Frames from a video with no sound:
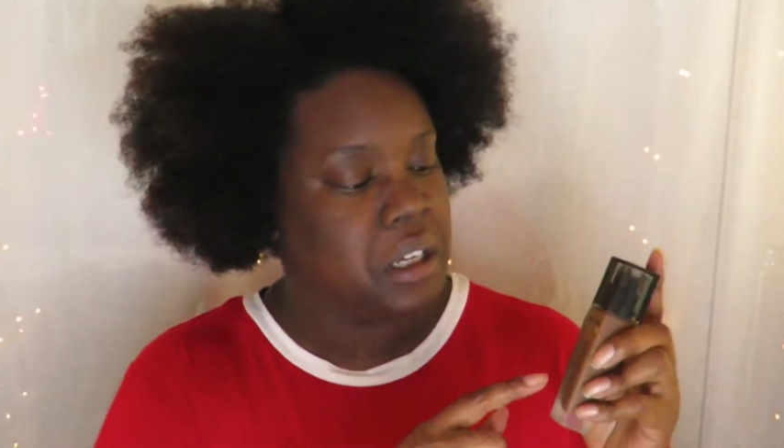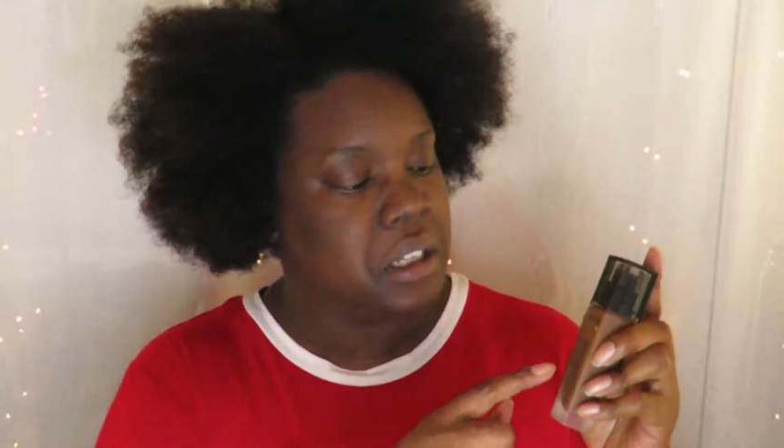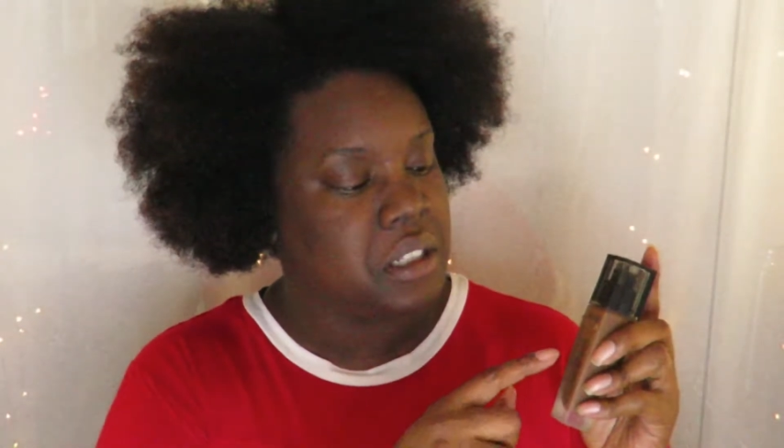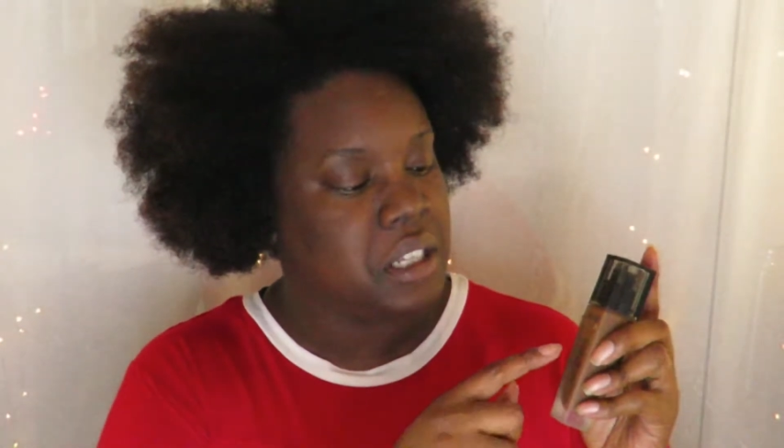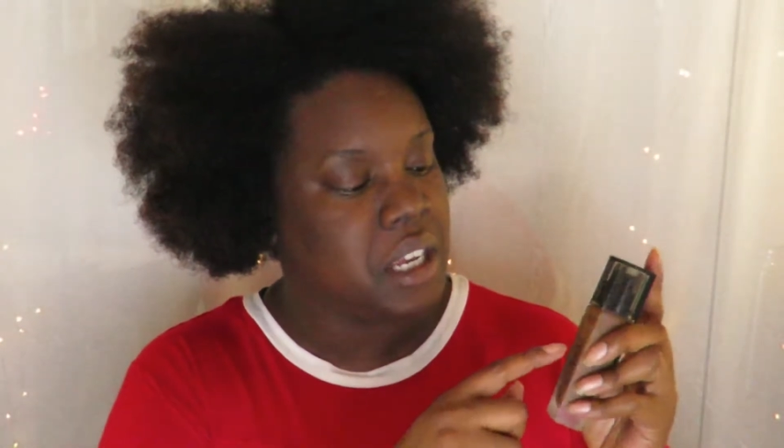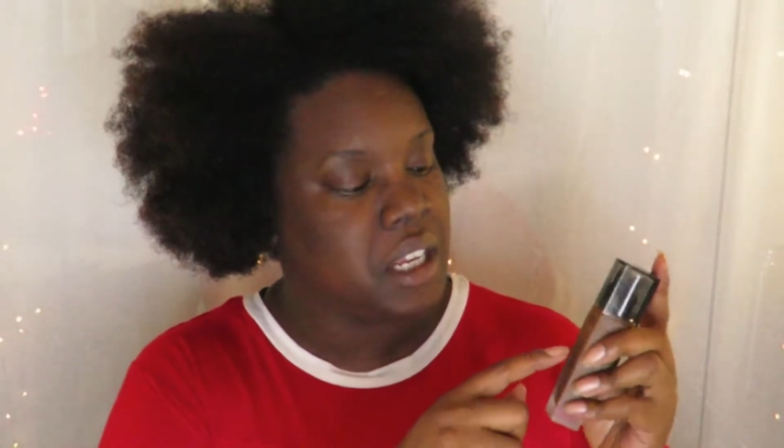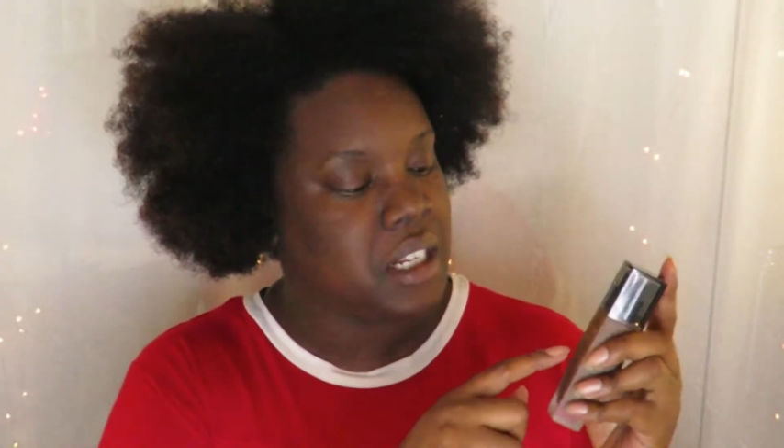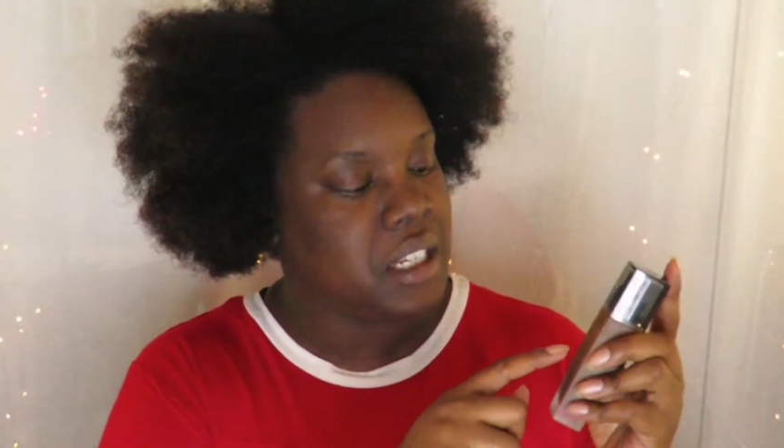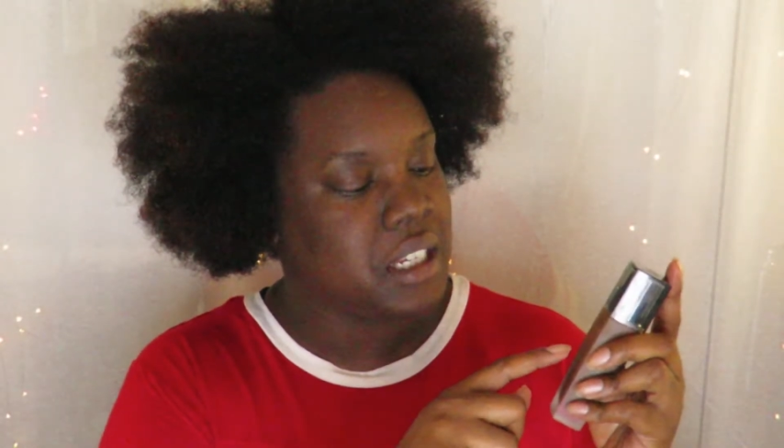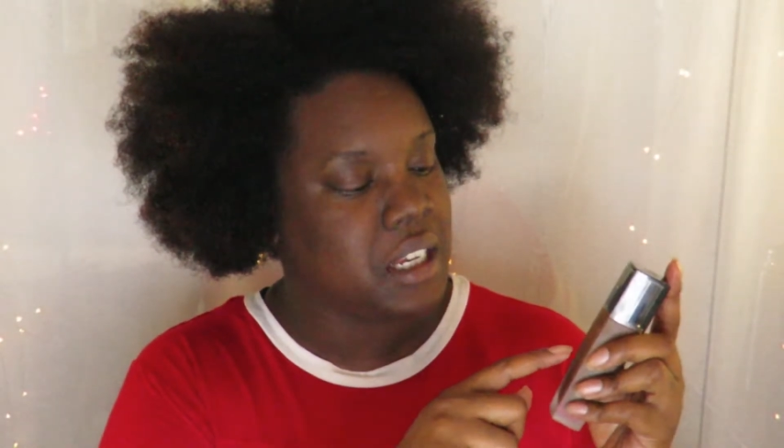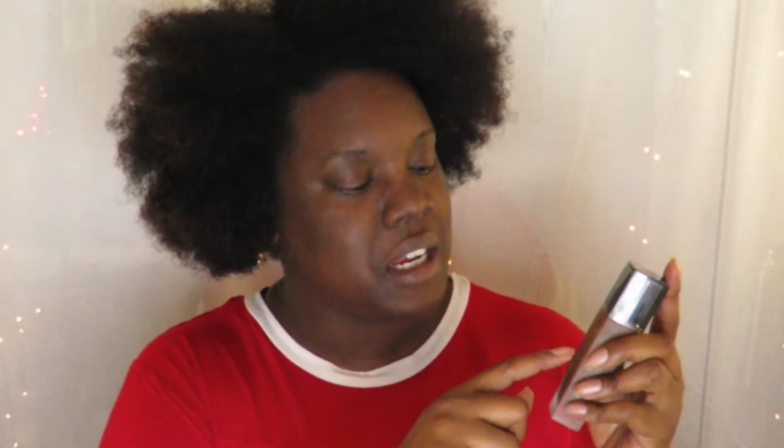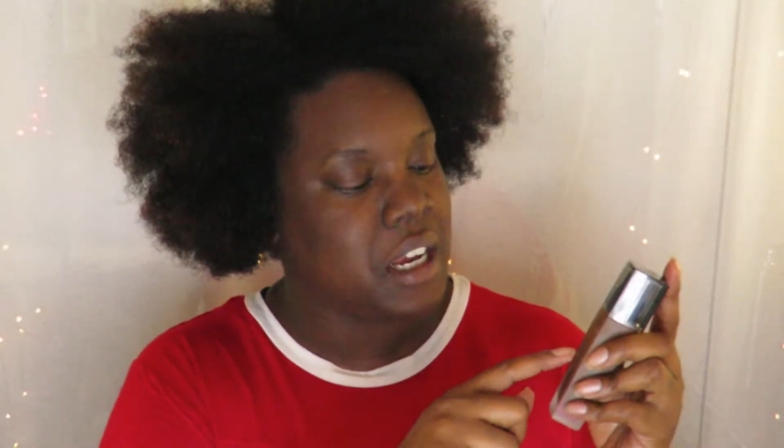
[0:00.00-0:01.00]
Tint
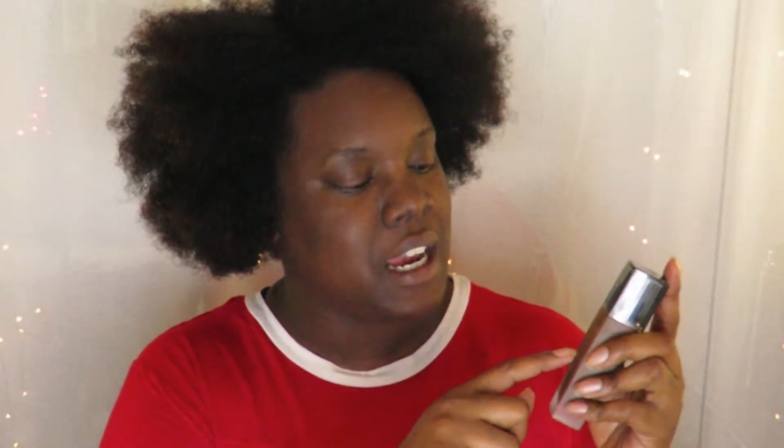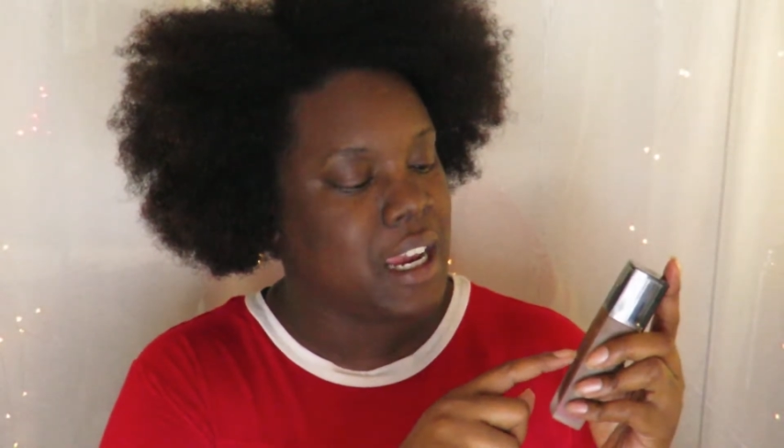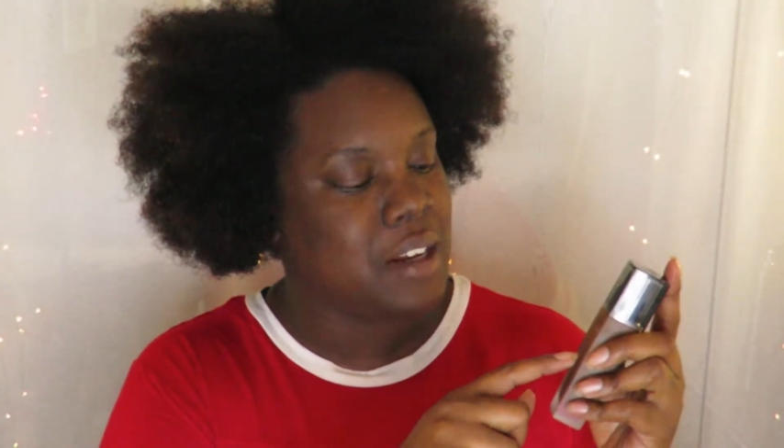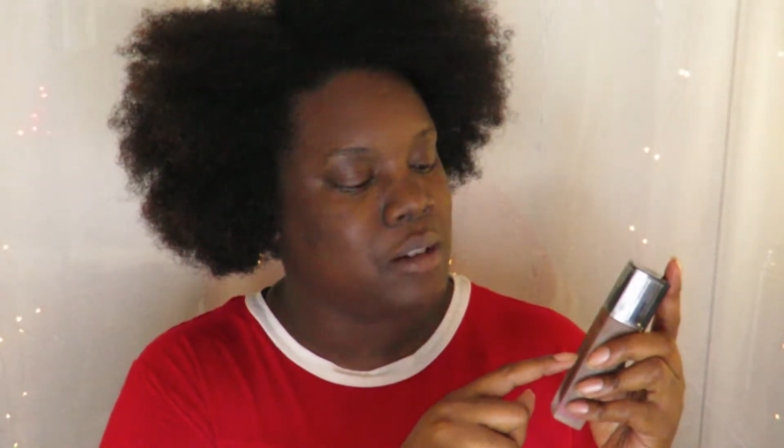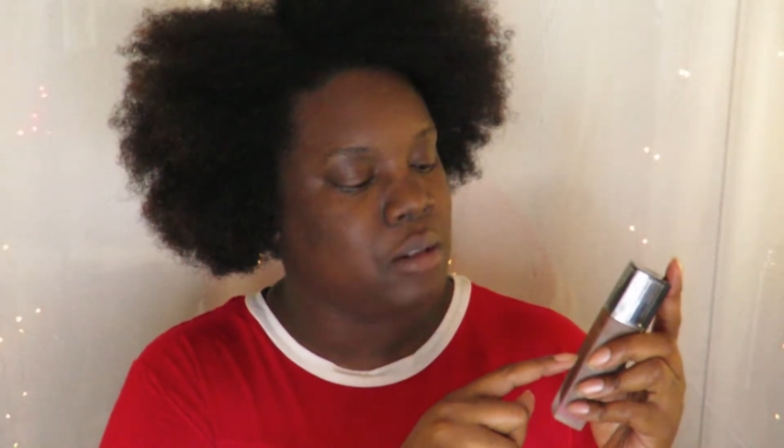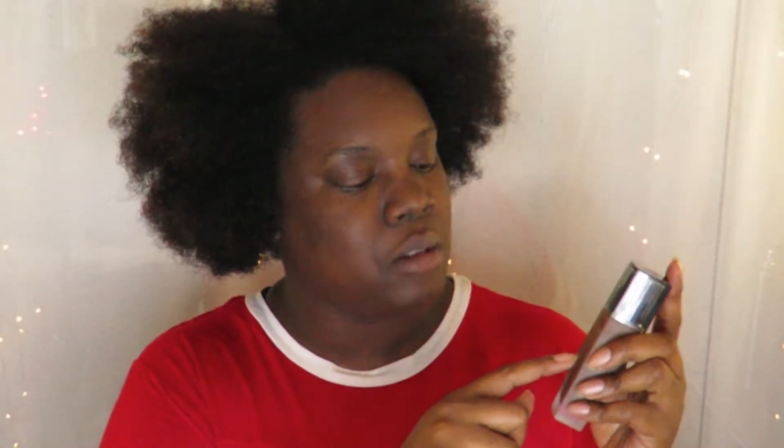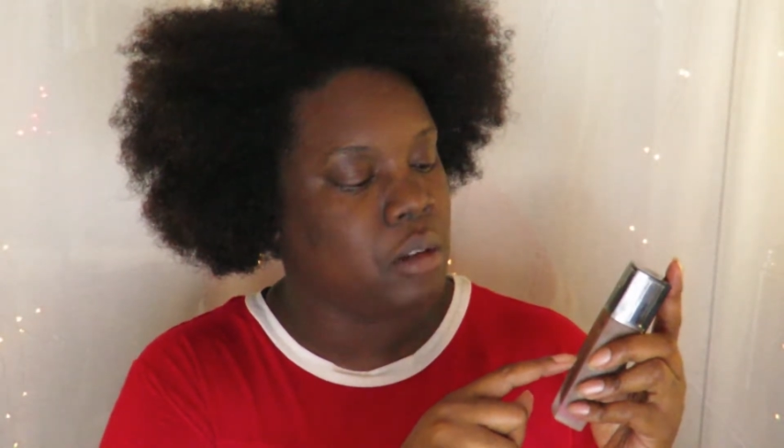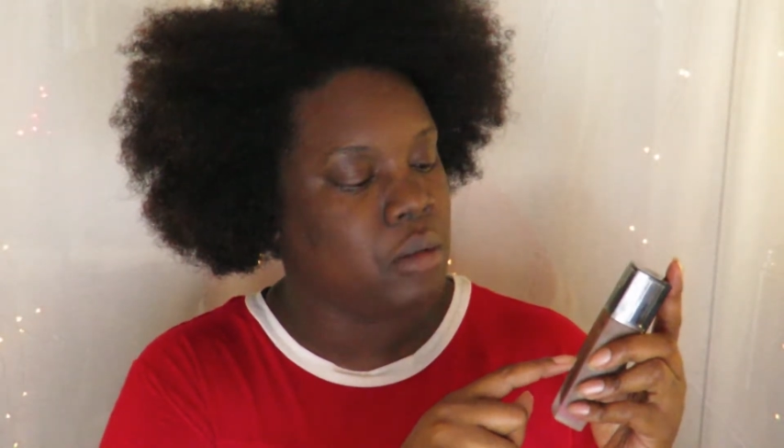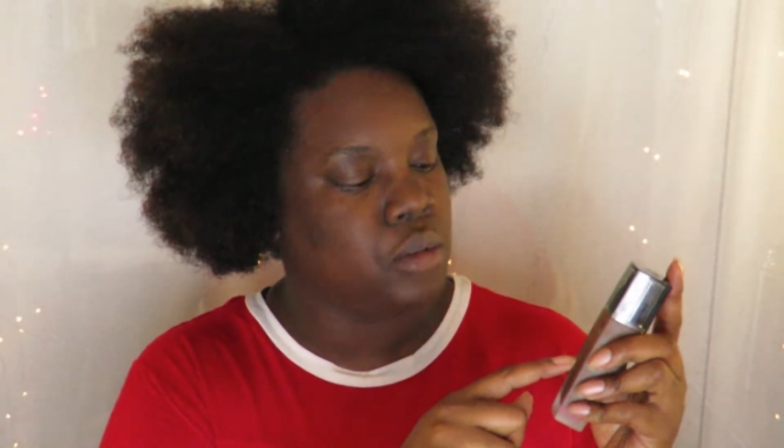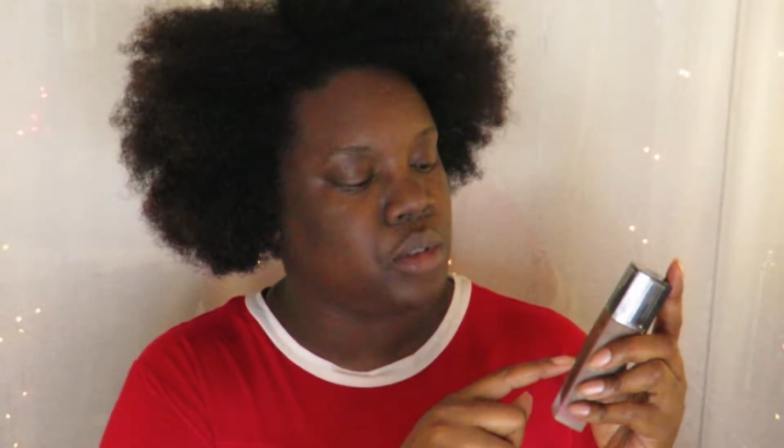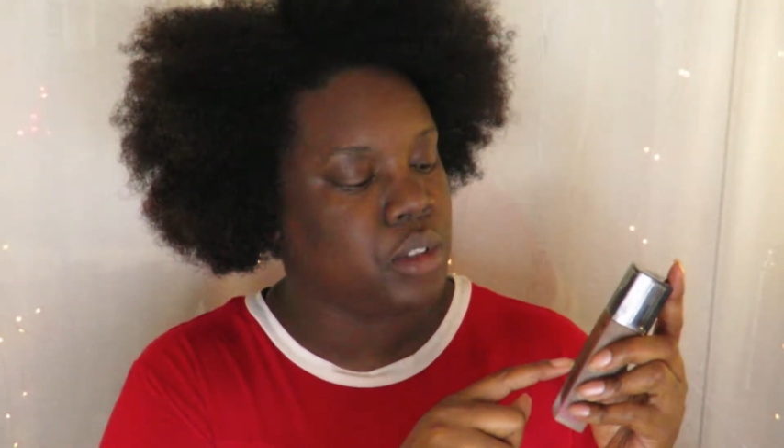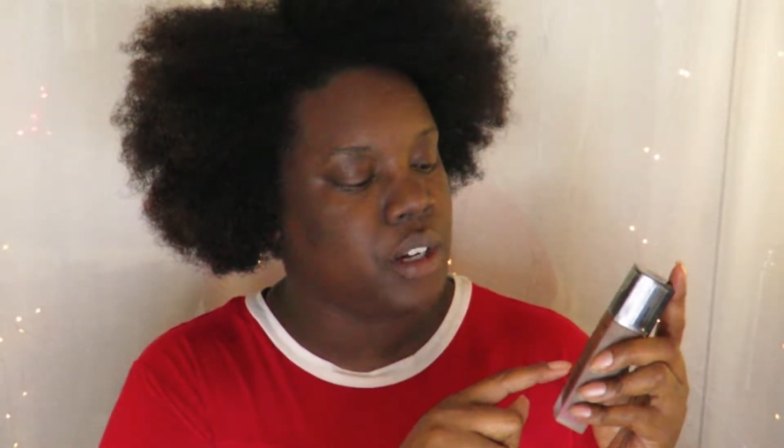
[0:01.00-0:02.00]
Idol
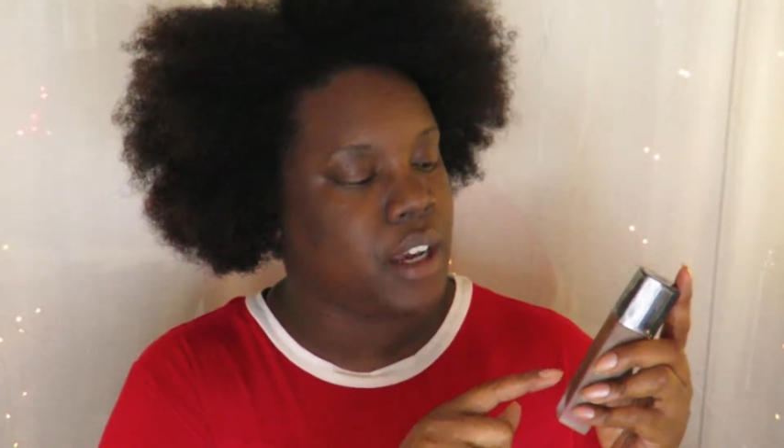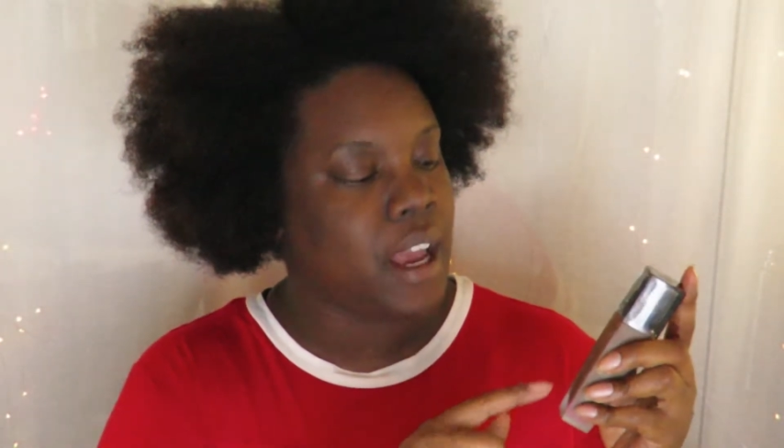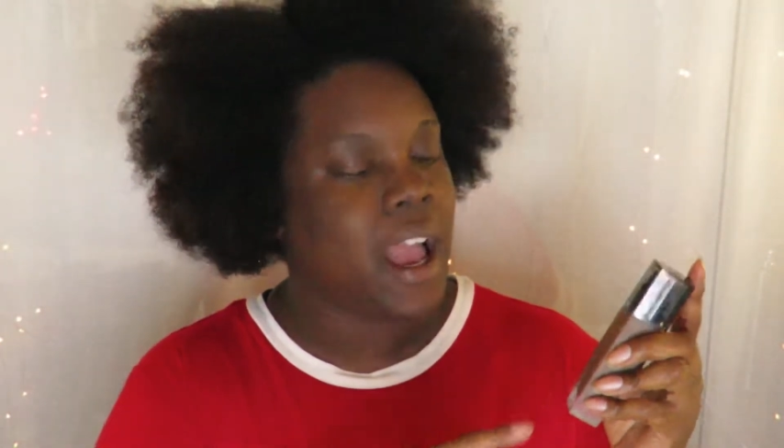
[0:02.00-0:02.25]
Ultra.